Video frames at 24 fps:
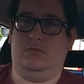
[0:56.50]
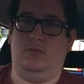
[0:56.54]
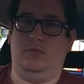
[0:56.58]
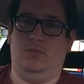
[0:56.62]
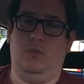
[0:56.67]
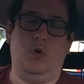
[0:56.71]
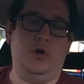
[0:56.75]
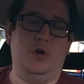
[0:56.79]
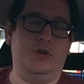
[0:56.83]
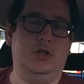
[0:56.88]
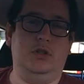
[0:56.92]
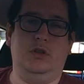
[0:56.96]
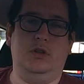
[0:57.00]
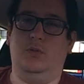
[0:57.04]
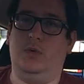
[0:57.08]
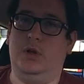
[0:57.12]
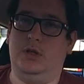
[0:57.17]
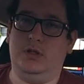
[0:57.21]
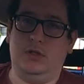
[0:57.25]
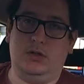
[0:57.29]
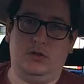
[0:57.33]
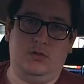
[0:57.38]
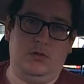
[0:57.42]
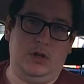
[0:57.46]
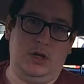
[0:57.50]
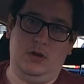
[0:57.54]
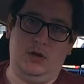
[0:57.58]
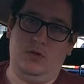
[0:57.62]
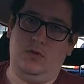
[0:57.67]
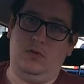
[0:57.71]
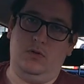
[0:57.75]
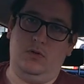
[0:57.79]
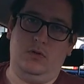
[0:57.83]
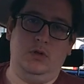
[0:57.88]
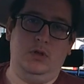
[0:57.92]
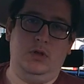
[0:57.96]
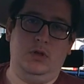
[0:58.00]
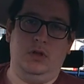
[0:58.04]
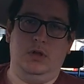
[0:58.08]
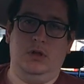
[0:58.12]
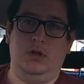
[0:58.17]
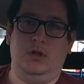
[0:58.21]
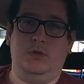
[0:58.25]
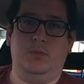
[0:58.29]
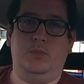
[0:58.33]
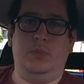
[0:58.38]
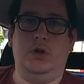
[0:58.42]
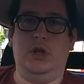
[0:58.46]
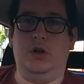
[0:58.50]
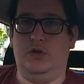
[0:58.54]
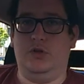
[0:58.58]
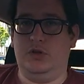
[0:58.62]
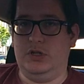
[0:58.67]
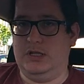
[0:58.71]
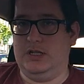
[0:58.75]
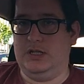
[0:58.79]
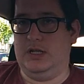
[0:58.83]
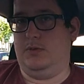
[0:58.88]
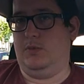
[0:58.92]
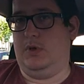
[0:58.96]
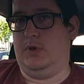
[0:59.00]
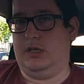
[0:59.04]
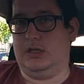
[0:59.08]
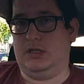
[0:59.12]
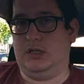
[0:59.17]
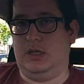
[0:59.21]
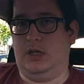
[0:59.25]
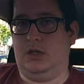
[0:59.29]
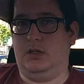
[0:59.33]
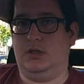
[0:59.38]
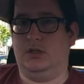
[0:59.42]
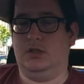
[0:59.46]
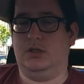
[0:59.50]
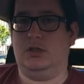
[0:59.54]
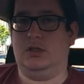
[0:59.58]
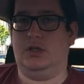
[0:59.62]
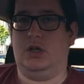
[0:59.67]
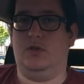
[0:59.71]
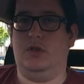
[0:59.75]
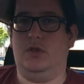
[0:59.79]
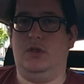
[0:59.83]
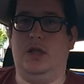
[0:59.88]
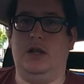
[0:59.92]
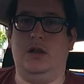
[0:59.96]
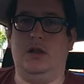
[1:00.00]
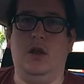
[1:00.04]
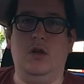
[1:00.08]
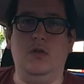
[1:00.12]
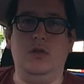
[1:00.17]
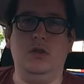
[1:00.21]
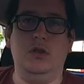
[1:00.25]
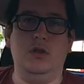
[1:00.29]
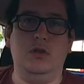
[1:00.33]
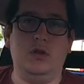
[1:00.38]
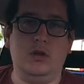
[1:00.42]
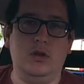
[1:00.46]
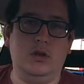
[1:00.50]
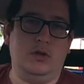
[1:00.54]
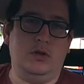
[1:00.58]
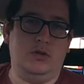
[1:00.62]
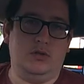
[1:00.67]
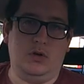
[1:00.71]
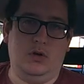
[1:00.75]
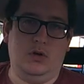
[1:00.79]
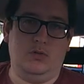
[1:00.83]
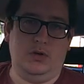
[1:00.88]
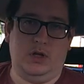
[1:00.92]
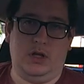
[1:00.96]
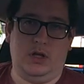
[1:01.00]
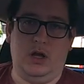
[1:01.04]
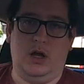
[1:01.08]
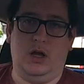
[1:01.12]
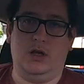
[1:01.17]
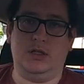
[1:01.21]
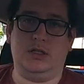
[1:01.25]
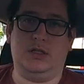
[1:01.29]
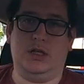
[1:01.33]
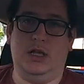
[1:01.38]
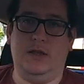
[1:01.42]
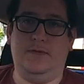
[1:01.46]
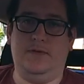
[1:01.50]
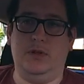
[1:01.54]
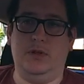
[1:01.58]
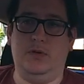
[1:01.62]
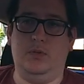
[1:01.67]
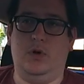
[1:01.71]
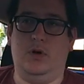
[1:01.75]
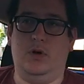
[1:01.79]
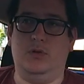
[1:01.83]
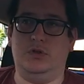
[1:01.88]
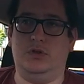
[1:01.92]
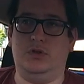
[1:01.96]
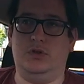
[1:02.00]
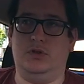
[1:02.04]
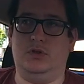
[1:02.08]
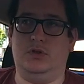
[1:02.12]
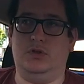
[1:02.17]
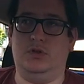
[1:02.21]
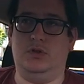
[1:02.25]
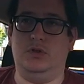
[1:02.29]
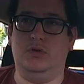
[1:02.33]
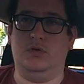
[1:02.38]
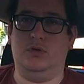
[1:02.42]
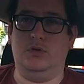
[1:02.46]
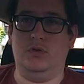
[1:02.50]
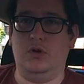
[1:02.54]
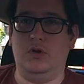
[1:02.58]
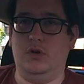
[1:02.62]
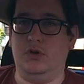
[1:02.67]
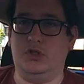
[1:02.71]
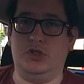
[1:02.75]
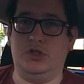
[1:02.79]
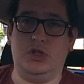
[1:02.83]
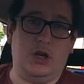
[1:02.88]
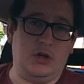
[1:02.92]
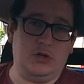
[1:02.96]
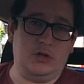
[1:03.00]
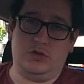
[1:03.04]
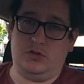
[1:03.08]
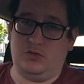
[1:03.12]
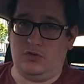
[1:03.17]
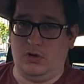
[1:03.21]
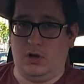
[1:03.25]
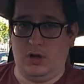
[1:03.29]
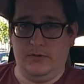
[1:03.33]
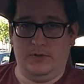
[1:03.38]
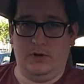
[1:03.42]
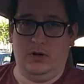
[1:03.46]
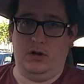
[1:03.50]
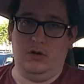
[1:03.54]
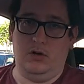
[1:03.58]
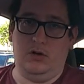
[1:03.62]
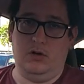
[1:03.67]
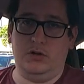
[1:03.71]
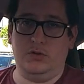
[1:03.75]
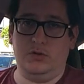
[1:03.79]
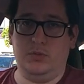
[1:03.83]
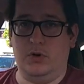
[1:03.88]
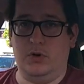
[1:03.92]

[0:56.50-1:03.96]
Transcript: washing the windscreen or putting on your demister, so that they know that you can control the car safely whilst you're not just driving along,